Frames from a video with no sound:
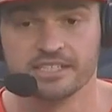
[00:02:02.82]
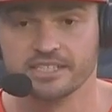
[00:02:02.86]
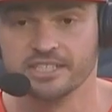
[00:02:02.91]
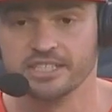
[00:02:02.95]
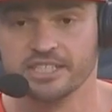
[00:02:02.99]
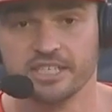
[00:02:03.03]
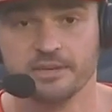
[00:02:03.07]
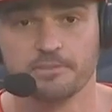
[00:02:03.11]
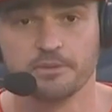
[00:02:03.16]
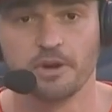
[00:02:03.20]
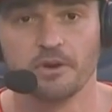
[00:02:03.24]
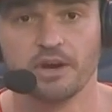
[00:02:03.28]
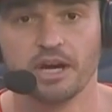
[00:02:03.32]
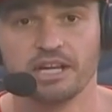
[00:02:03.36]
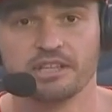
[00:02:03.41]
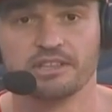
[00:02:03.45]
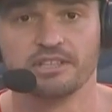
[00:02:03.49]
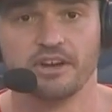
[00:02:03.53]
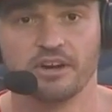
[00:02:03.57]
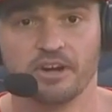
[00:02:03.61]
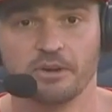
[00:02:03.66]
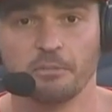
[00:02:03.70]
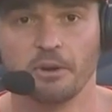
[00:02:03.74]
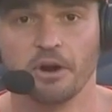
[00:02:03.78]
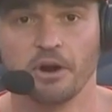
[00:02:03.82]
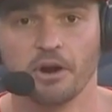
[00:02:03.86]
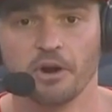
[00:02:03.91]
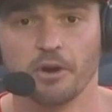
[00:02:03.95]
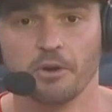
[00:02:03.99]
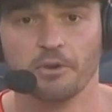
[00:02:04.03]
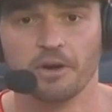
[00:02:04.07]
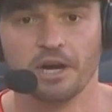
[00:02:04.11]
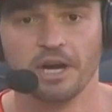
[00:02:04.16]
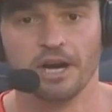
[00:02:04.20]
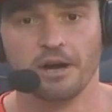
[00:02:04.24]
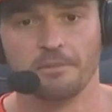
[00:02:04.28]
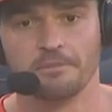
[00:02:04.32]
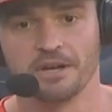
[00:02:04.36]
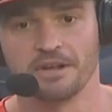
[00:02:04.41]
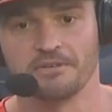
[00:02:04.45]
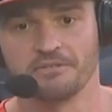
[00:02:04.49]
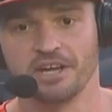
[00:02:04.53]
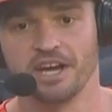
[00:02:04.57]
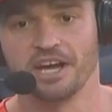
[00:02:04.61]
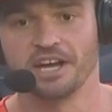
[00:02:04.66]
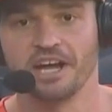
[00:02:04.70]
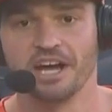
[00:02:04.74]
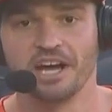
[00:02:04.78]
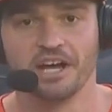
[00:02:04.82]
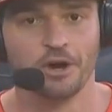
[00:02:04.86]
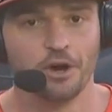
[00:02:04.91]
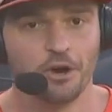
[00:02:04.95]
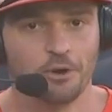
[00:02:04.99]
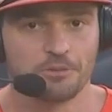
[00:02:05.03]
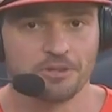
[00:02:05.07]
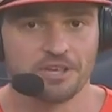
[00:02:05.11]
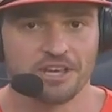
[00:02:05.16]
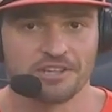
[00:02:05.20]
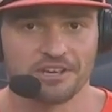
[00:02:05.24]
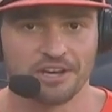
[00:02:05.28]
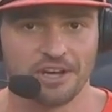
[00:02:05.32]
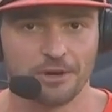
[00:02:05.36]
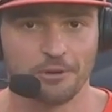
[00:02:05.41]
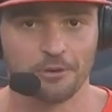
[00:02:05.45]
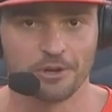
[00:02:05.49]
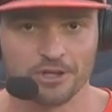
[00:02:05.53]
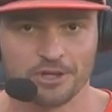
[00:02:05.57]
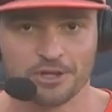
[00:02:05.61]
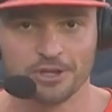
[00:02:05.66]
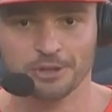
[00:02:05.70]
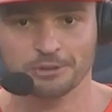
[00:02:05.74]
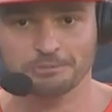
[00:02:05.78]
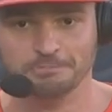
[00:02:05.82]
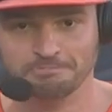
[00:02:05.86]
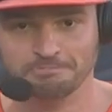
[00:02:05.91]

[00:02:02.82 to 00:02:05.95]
see them go out there tomorrow. And I've got high hopes, as I always do.